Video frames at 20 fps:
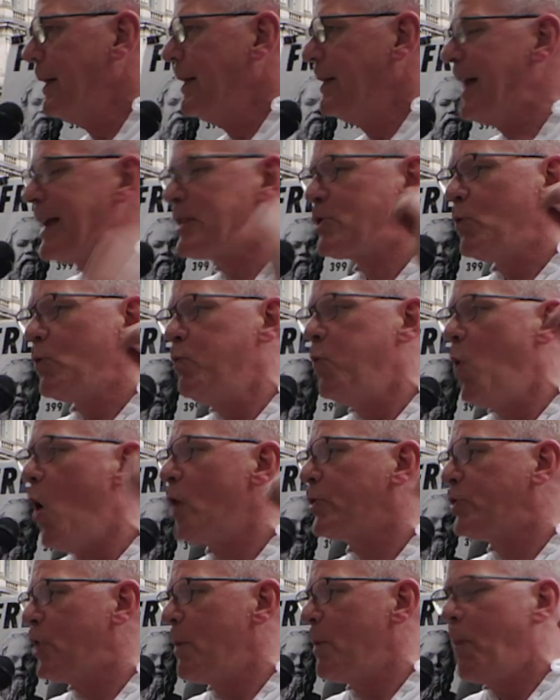That's
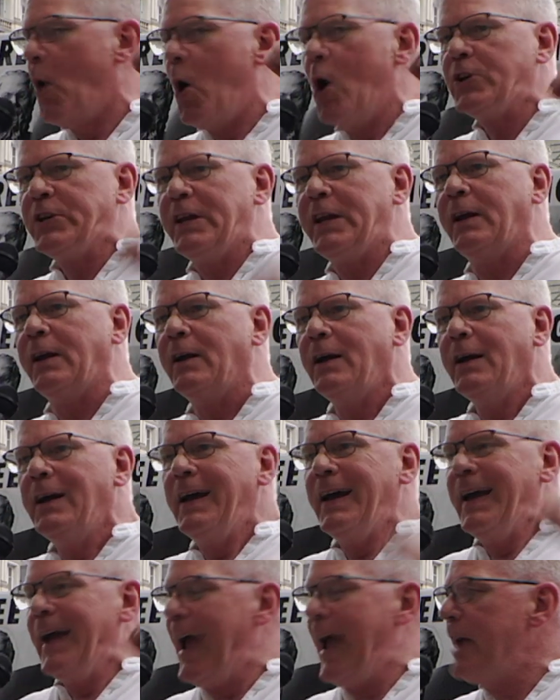waterboarding
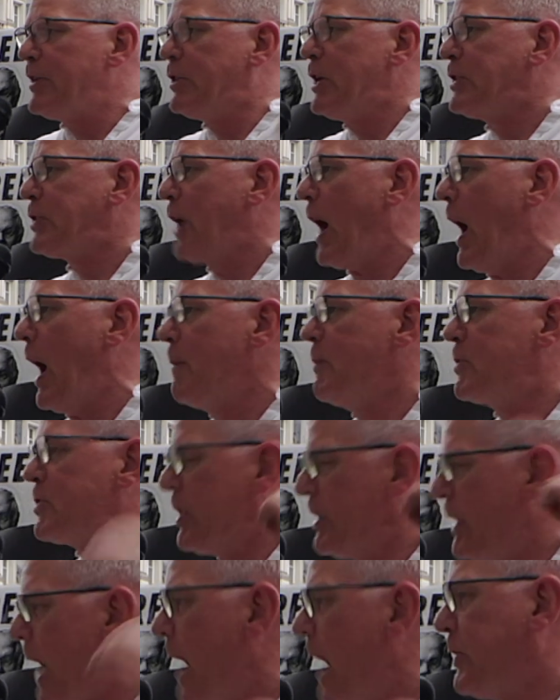eighty times,
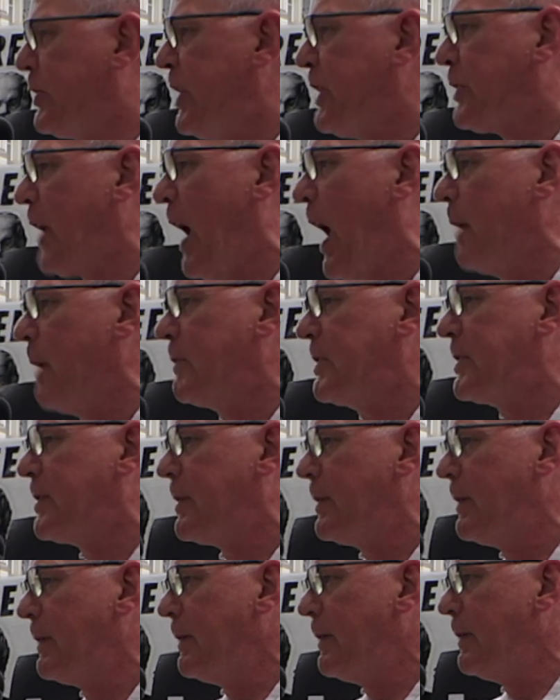ninety times.
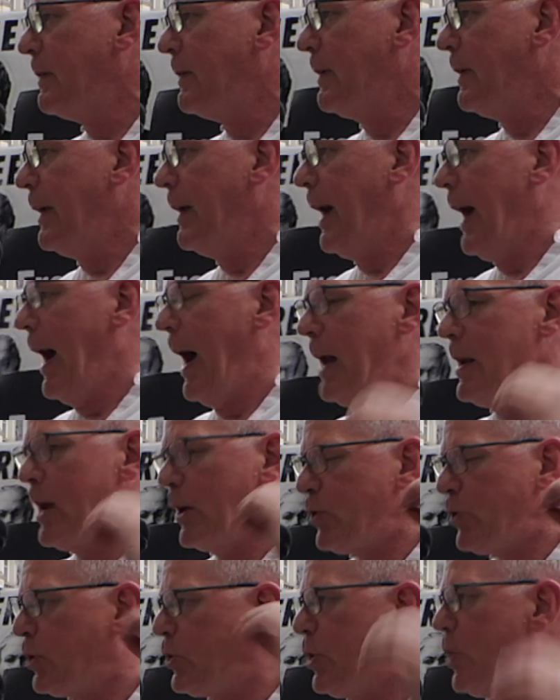
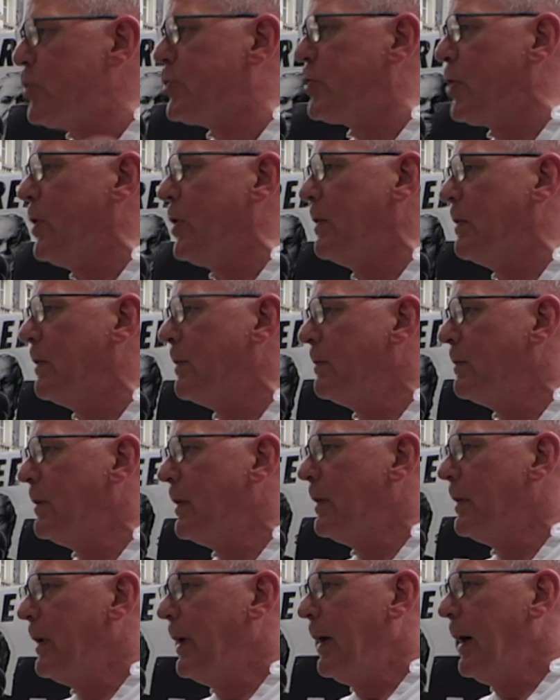Electrocution,
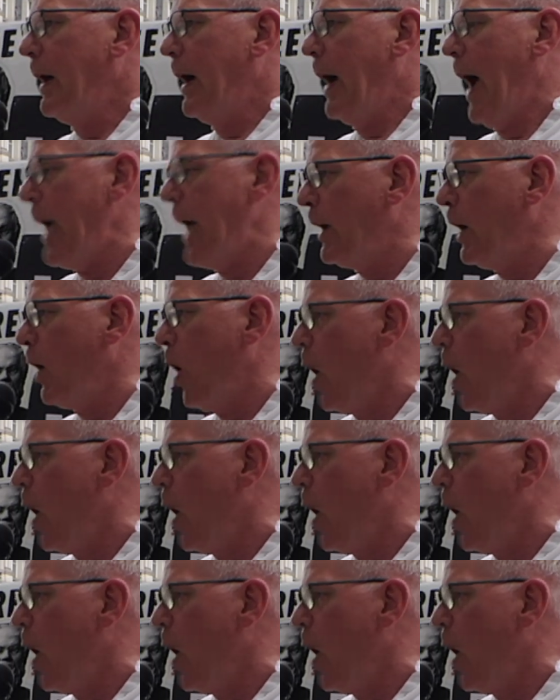hanging